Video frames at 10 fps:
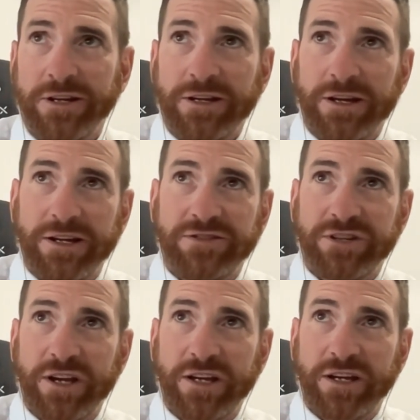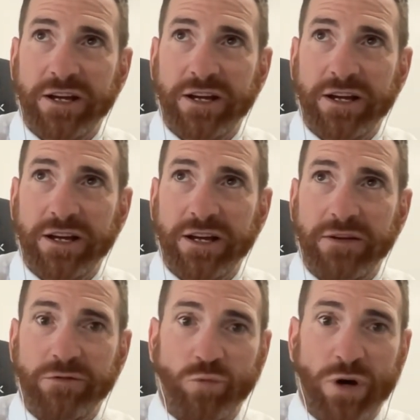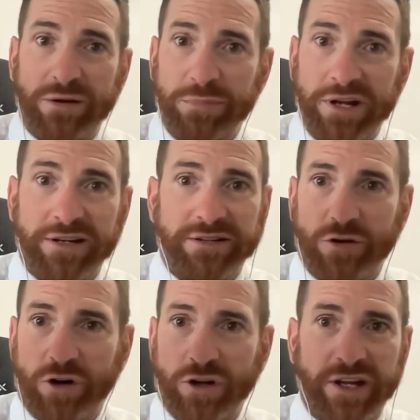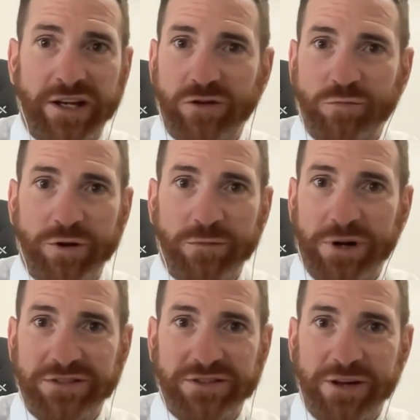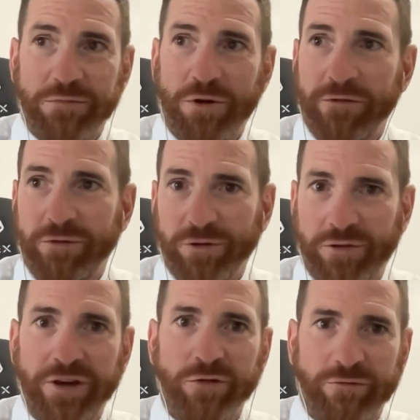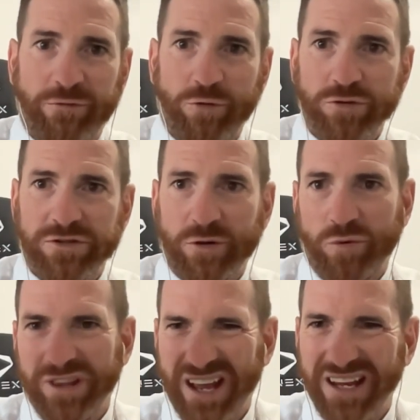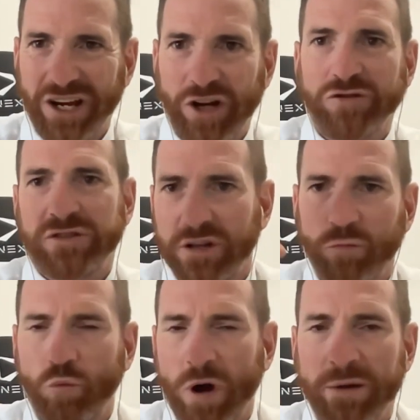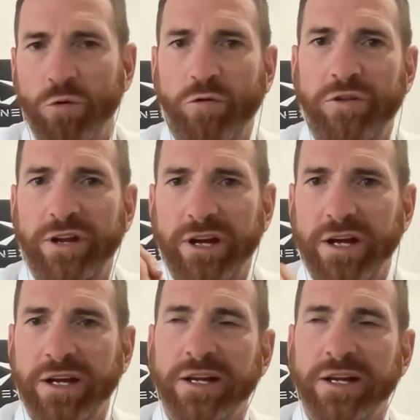and say uh, even Wayne Bennett, identical pretty much in their profiles, thinker and forces. So when they coach, they're way more thinker.